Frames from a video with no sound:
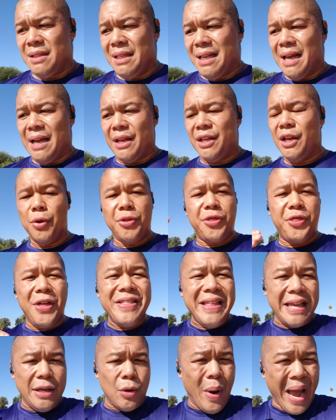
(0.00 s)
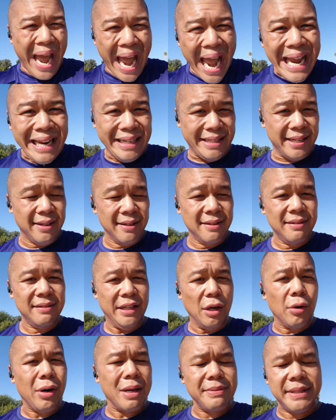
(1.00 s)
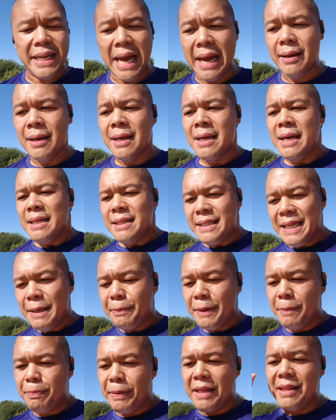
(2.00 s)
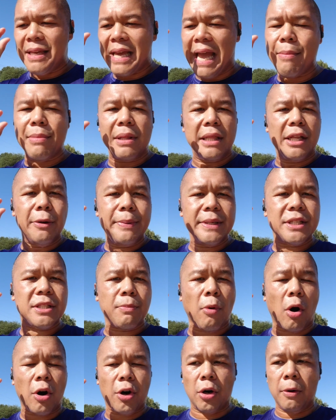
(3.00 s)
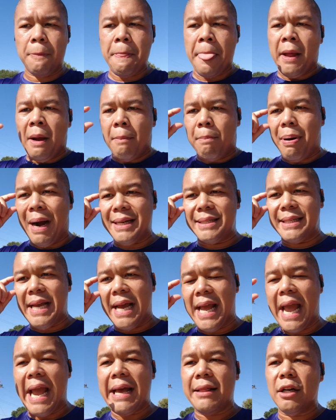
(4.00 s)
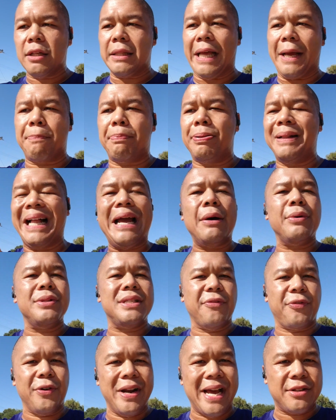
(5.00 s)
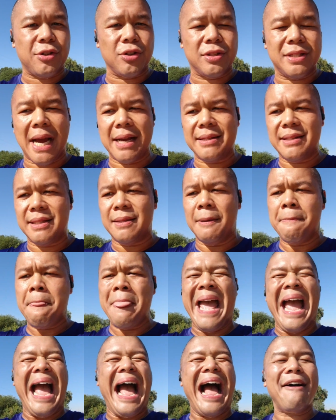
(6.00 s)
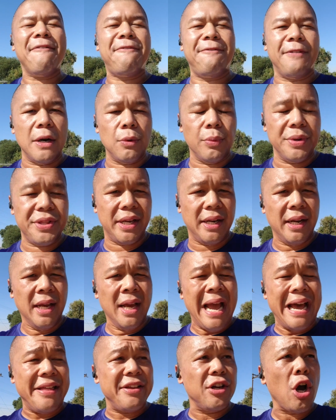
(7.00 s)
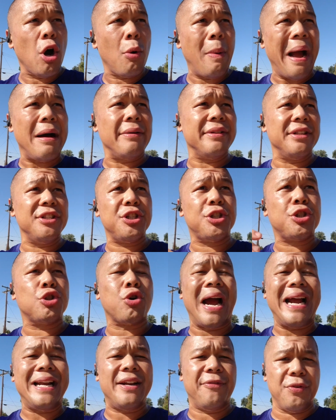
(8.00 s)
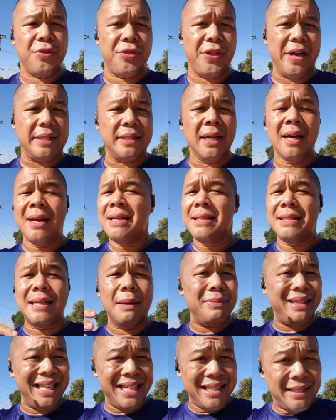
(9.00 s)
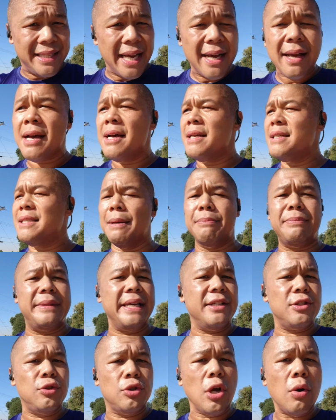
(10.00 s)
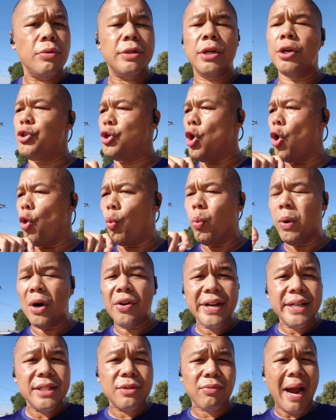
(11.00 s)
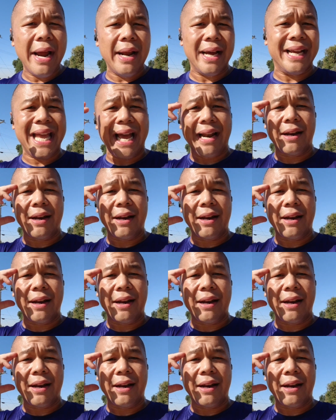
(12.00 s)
thing that you hate. You know what I'm saying? Simply play the game a little bit smarter by saying, hey, look, like play with different exercises, have fun with it, and then go out and just try different things. Some things stick, some things don't. No worries, right? Again,